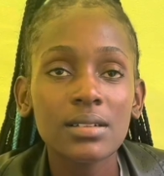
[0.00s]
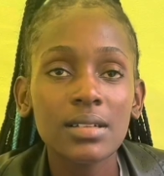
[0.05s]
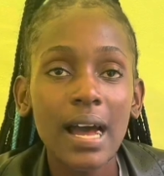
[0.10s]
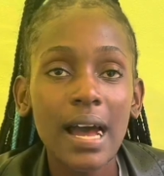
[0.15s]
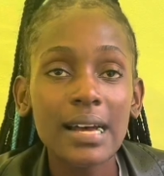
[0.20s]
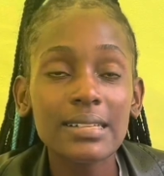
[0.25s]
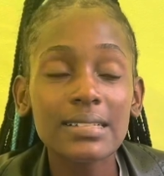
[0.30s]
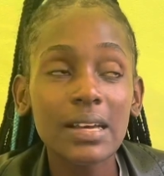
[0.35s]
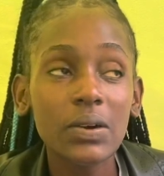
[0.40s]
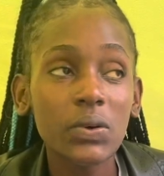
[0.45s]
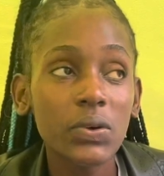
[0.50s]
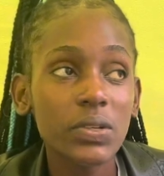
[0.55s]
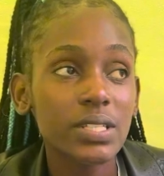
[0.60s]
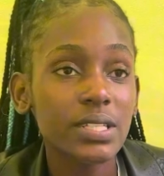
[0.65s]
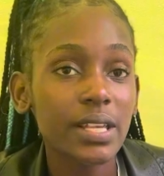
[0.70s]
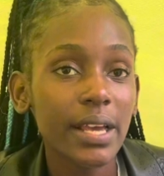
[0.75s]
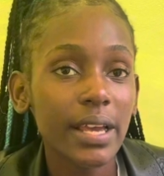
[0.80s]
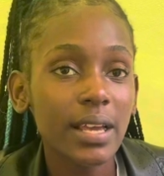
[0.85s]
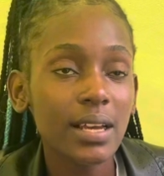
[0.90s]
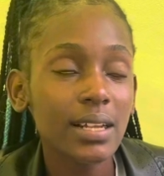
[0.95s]
as I was
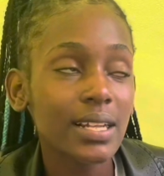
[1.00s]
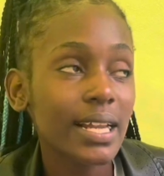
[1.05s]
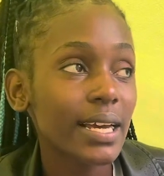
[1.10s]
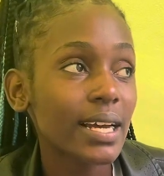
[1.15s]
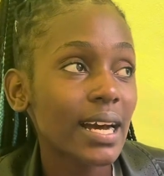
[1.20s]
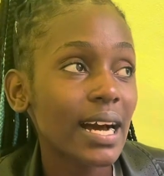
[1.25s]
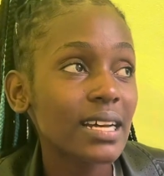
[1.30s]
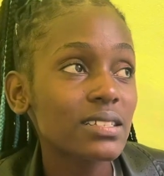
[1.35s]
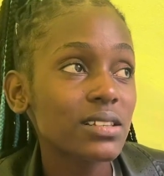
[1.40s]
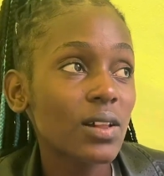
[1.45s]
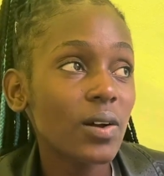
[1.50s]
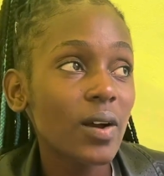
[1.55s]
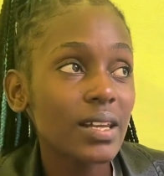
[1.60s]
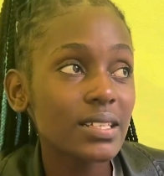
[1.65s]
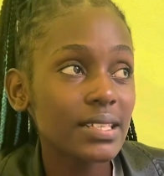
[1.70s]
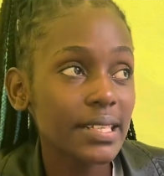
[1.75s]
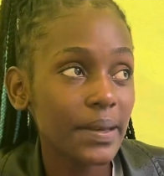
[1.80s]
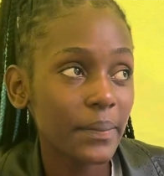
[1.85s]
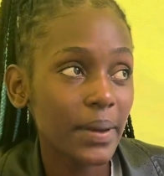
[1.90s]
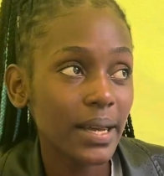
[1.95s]
saying, like as long
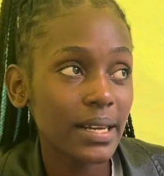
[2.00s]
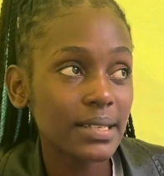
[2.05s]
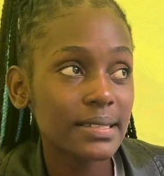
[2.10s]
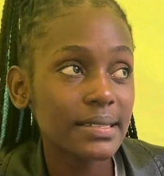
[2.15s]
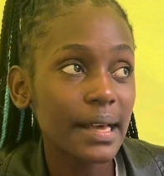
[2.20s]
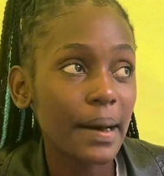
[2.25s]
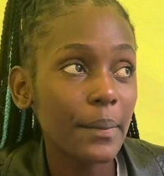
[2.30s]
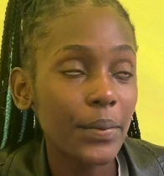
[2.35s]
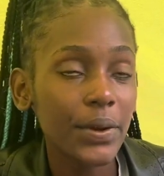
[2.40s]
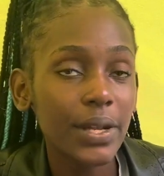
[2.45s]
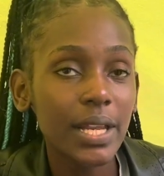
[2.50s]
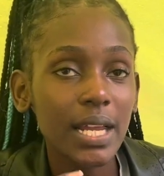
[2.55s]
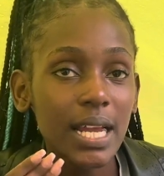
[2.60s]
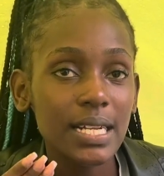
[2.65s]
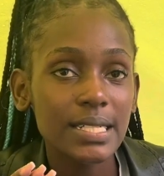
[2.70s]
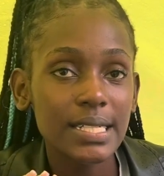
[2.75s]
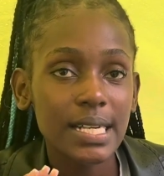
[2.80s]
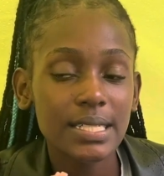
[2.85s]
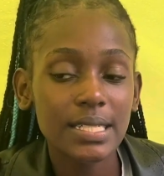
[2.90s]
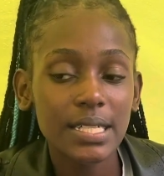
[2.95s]
as I make somebody
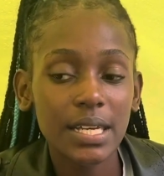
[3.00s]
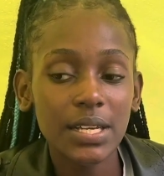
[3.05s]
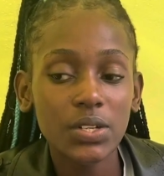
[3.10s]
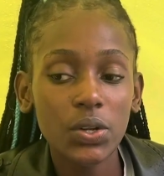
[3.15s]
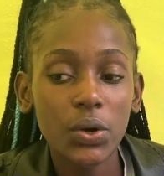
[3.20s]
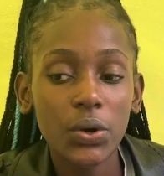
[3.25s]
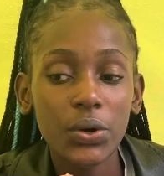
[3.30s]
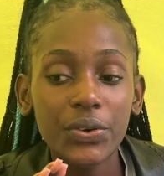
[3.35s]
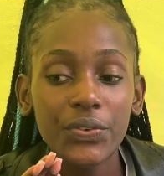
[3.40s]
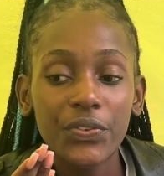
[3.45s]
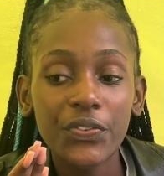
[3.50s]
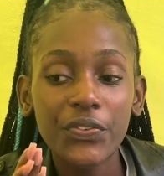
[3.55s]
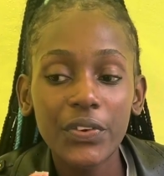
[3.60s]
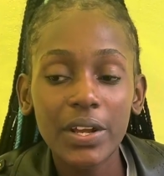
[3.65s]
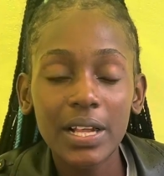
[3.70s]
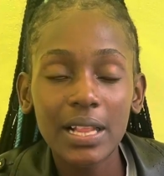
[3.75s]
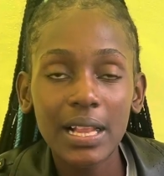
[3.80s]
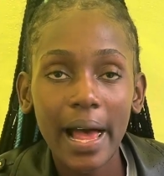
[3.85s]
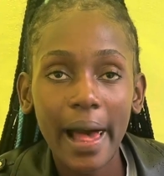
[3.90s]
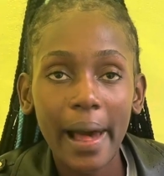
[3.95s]
entertained or
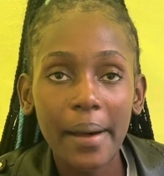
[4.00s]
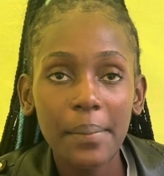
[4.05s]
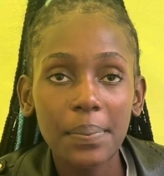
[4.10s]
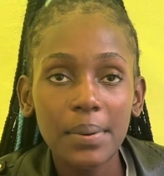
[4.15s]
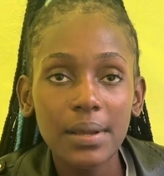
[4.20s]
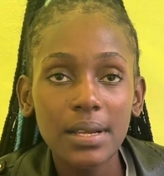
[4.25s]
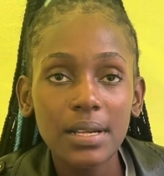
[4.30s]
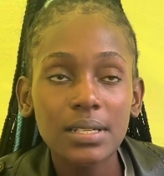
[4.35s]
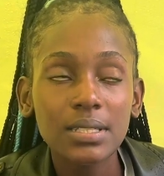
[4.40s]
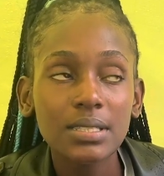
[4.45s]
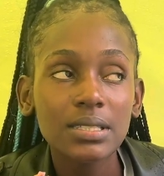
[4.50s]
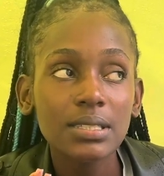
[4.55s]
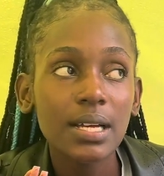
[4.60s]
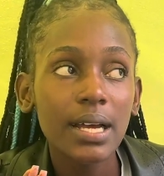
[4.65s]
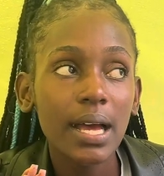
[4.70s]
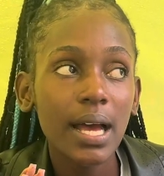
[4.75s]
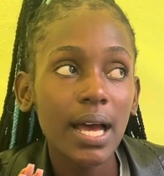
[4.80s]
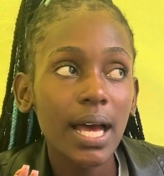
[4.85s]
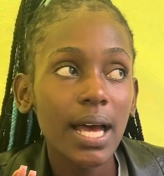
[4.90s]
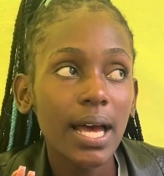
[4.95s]
feel happy,
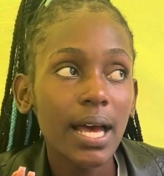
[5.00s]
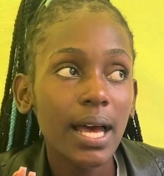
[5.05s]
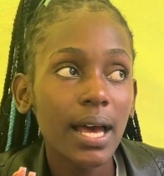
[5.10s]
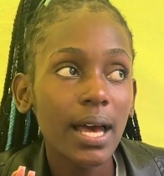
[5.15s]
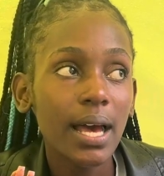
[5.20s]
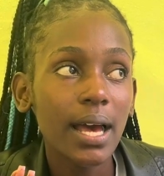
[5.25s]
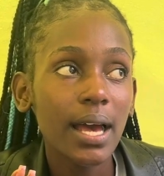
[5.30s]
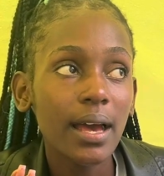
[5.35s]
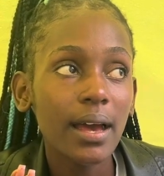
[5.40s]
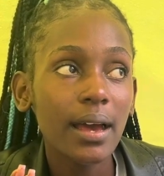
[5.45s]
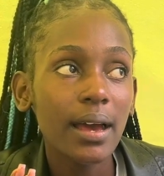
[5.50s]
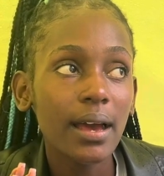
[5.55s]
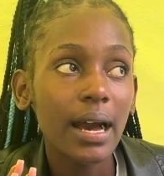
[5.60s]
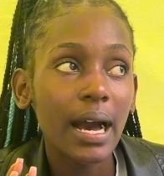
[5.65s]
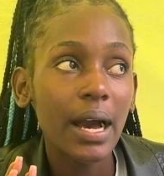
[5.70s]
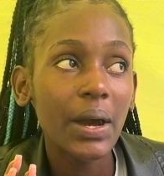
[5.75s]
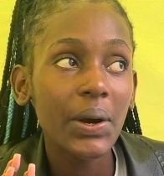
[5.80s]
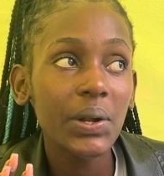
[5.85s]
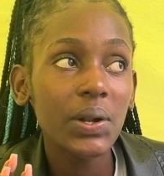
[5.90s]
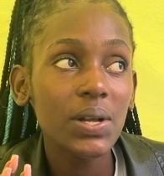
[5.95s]
uh,
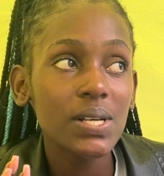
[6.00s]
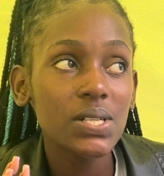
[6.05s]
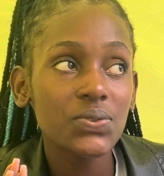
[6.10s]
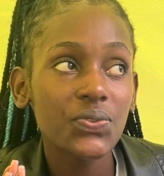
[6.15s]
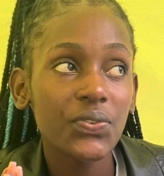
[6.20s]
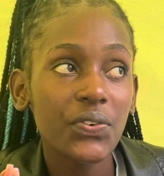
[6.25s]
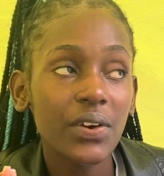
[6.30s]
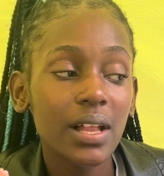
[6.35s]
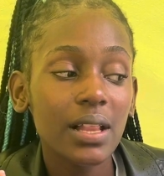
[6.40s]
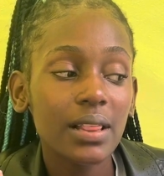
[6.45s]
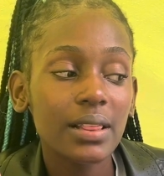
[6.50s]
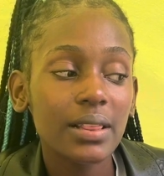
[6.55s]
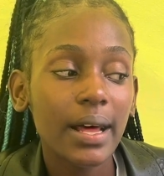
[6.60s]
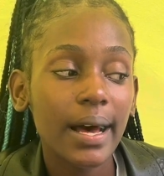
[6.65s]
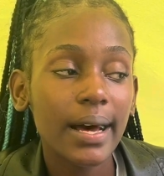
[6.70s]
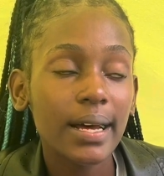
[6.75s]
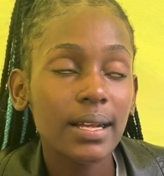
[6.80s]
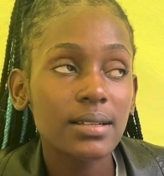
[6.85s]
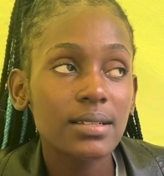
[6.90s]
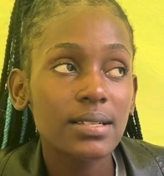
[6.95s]
I always feel
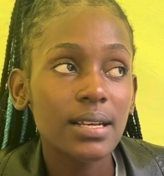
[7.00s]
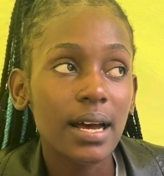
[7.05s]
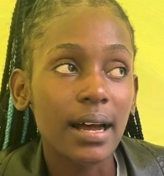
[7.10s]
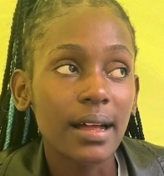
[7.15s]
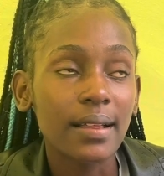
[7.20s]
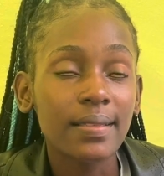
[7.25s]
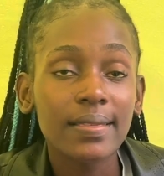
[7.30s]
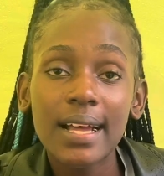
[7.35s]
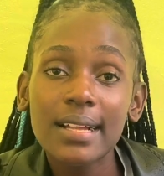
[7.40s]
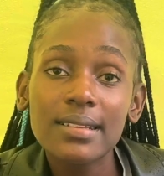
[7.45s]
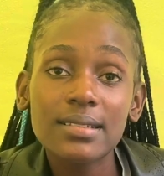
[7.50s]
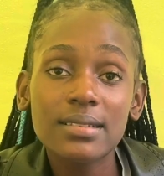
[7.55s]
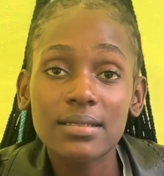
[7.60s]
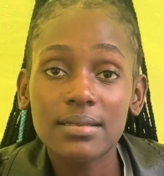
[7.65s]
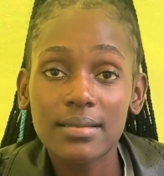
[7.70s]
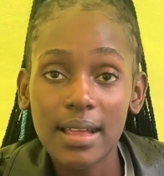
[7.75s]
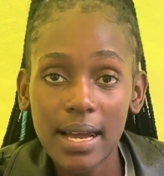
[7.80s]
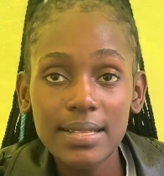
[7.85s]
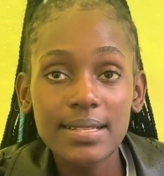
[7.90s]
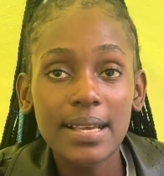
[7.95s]
that uh, that's
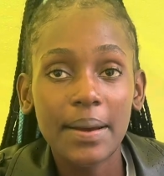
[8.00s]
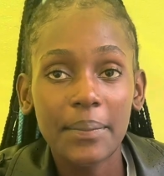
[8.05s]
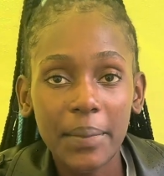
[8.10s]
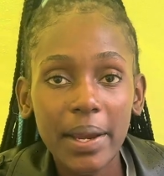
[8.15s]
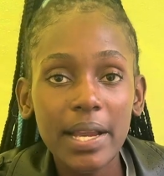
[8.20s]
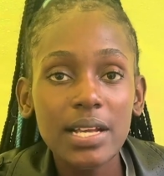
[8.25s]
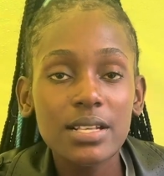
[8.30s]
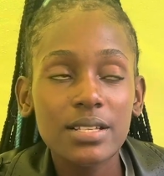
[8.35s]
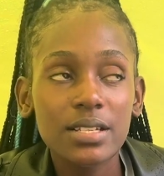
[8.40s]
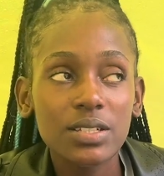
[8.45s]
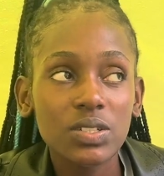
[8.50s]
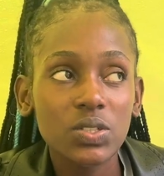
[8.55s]
that's amazing.